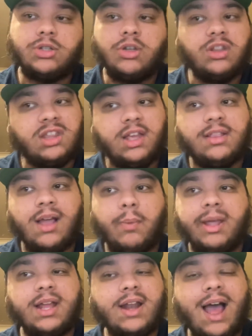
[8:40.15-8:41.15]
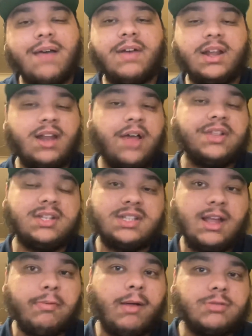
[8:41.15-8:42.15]
Do you think that we can have another
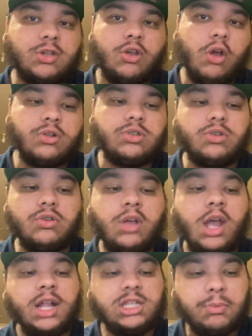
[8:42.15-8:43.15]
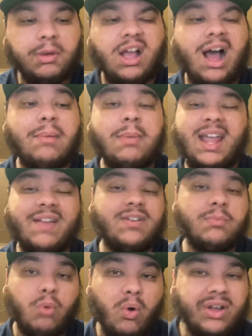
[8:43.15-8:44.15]
step up to go to become
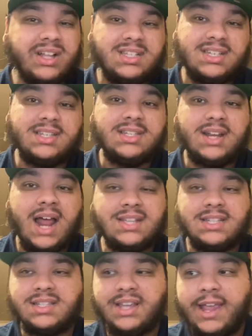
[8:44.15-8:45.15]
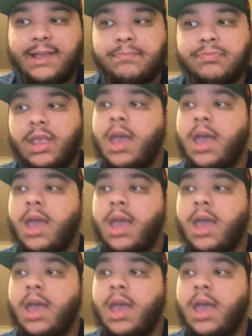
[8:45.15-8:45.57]
even more consistent as a team?